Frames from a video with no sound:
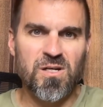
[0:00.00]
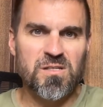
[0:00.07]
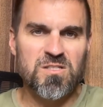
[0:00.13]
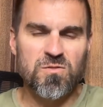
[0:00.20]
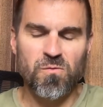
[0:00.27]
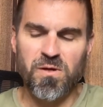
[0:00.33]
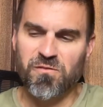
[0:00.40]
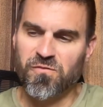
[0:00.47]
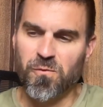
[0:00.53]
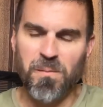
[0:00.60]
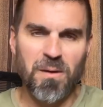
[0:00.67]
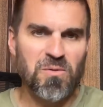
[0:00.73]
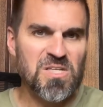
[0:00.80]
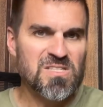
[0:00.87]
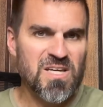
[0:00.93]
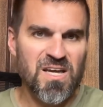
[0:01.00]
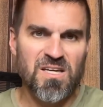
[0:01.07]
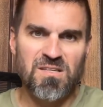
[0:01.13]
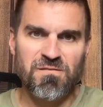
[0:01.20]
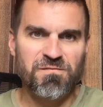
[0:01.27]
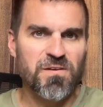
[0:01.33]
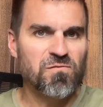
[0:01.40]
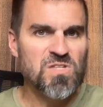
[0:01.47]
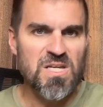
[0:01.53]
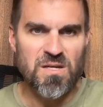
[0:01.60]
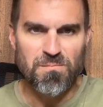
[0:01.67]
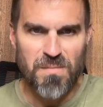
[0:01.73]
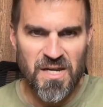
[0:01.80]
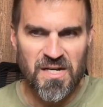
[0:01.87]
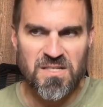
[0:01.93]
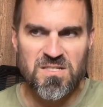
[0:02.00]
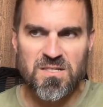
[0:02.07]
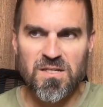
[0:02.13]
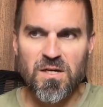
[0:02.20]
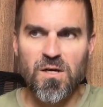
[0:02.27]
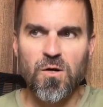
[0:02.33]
It's only for maybe 10, 15 minutes.